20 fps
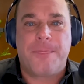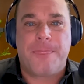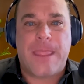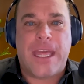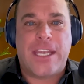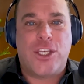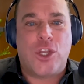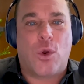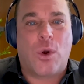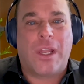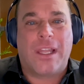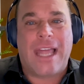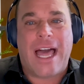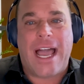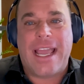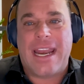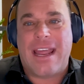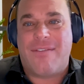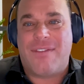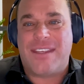that don't allow
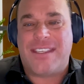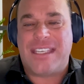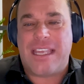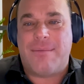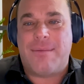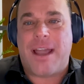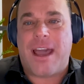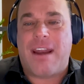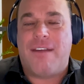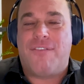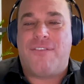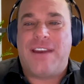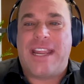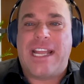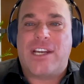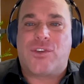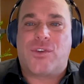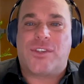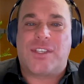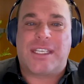you to have the same kind of
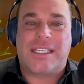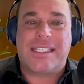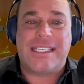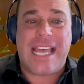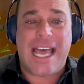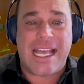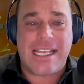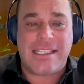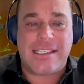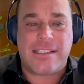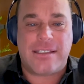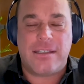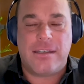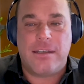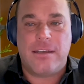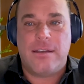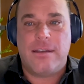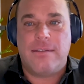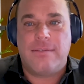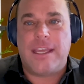financial success
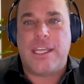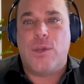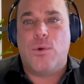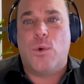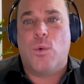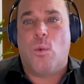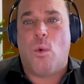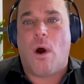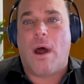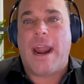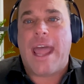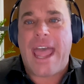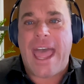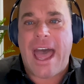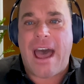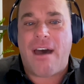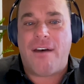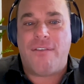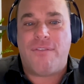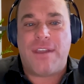that you would want to
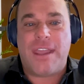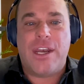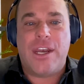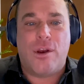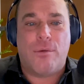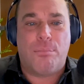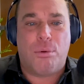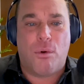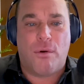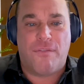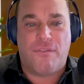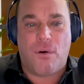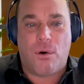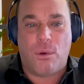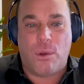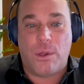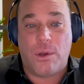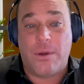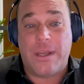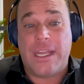have in your
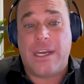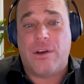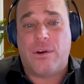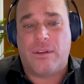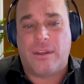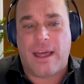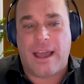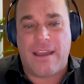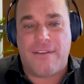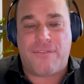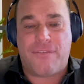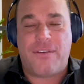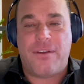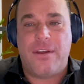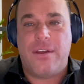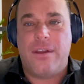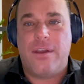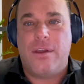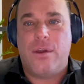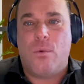portfolio, in your life,
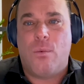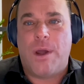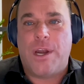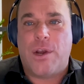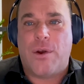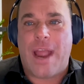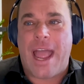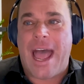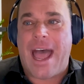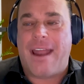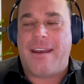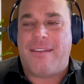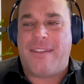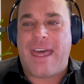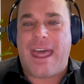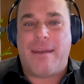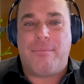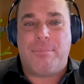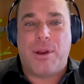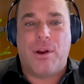when you're at
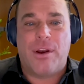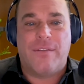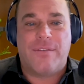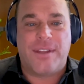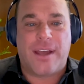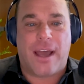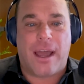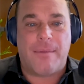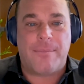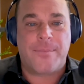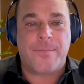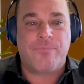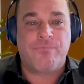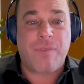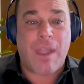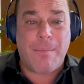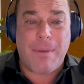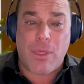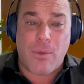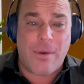that period of time.
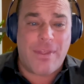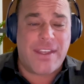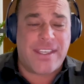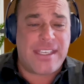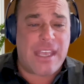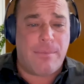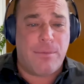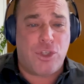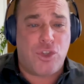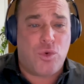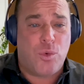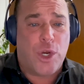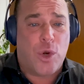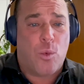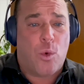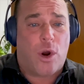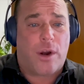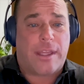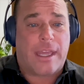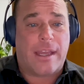And by the way, the same is true when
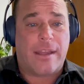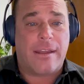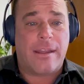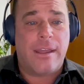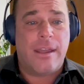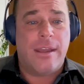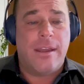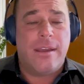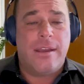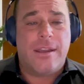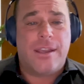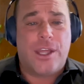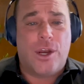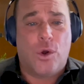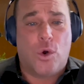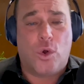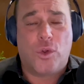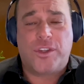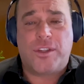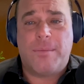you're working.
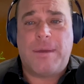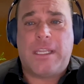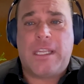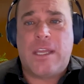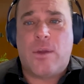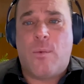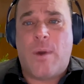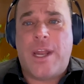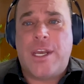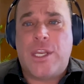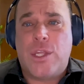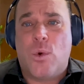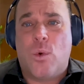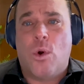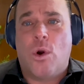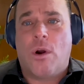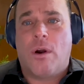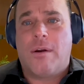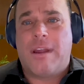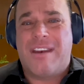Ultimately, when
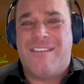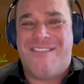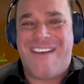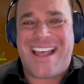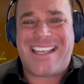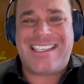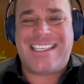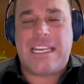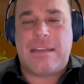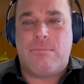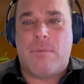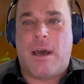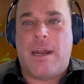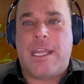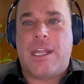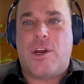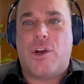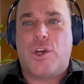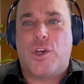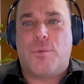you're investing
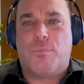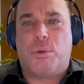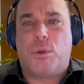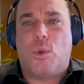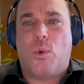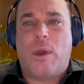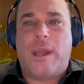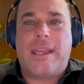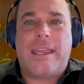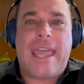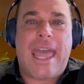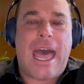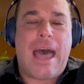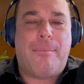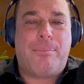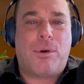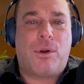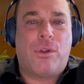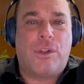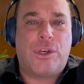money or deploying
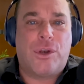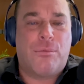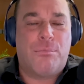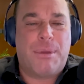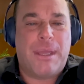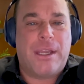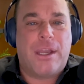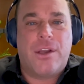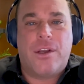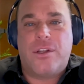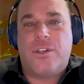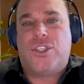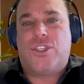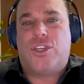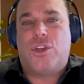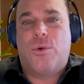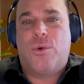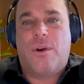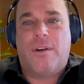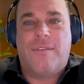capital and you're being a good
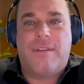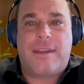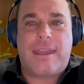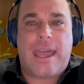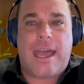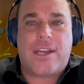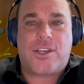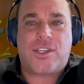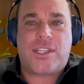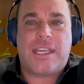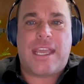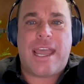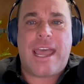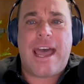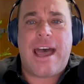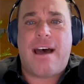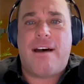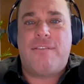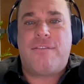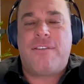steward of the cash that you
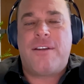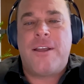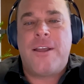have,